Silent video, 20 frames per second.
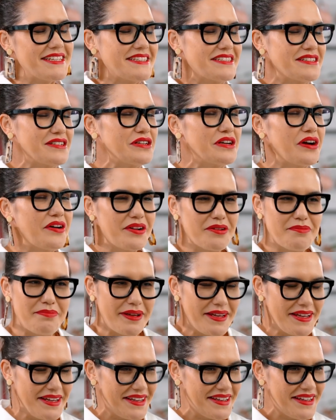it's got to
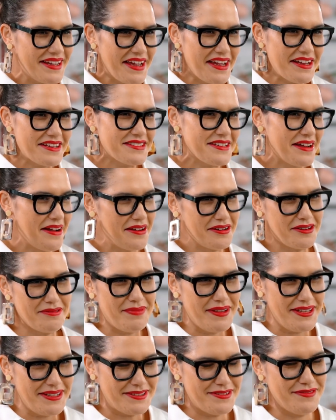be dark
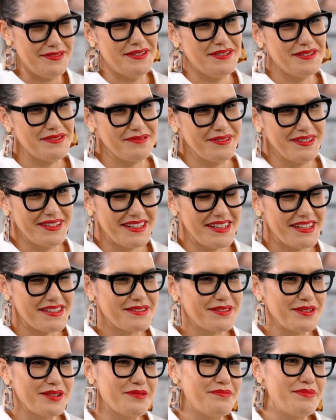meats for this one.
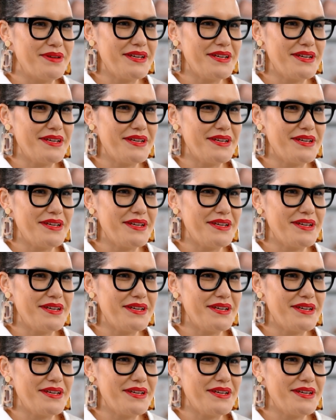It's got to